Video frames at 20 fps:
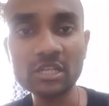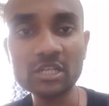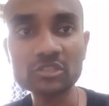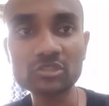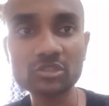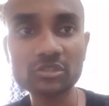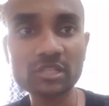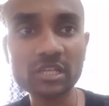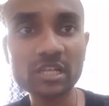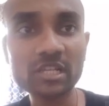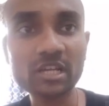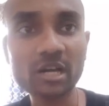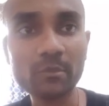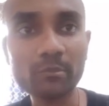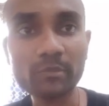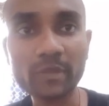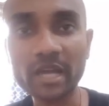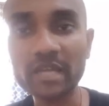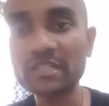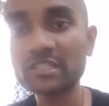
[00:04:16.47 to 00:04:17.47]
So they'll
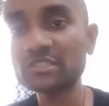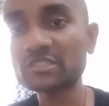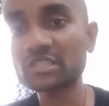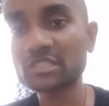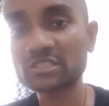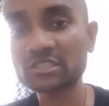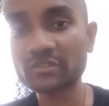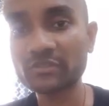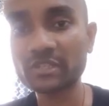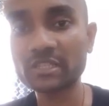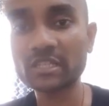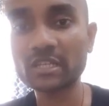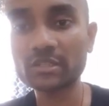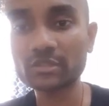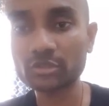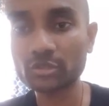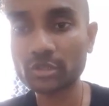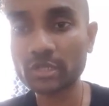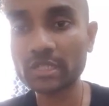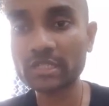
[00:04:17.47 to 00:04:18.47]
combine in such a way
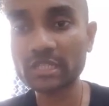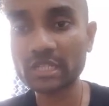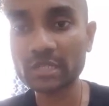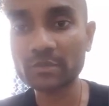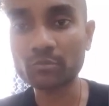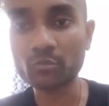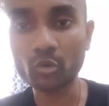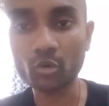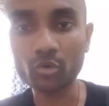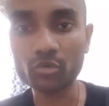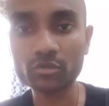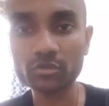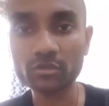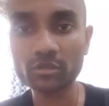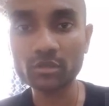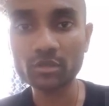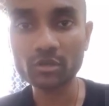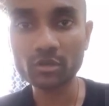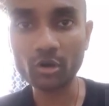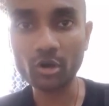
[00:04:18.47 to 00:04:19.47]
that you can get more
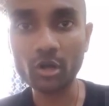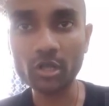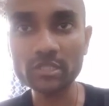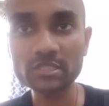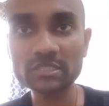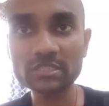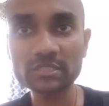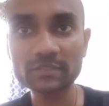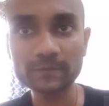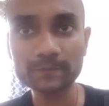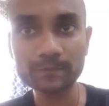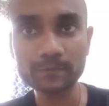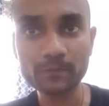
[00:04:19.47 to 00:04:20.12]
calls.